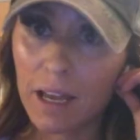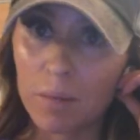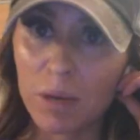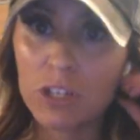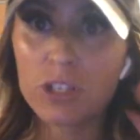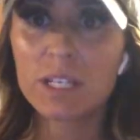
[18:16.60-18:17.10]
I'm
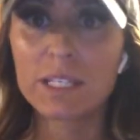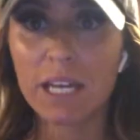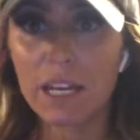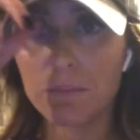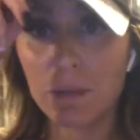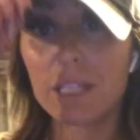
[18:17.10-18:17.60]
actually
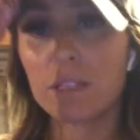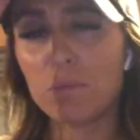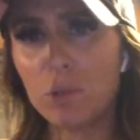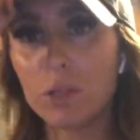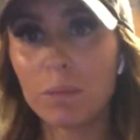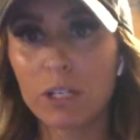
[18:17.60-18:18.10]
excited because I'm
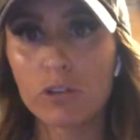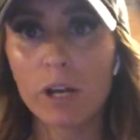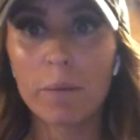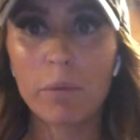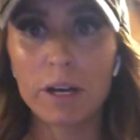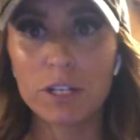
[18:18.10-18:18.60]
using my
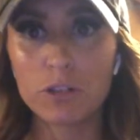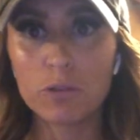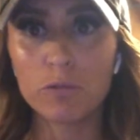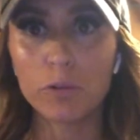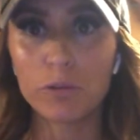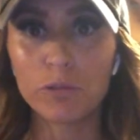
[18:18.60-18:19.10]
tripod
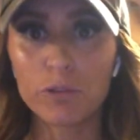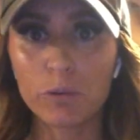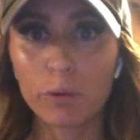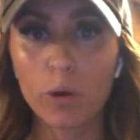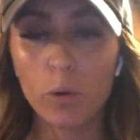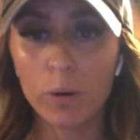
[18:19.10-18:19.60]
twofold to
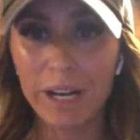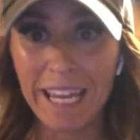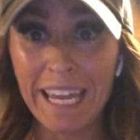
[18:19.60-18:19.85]
record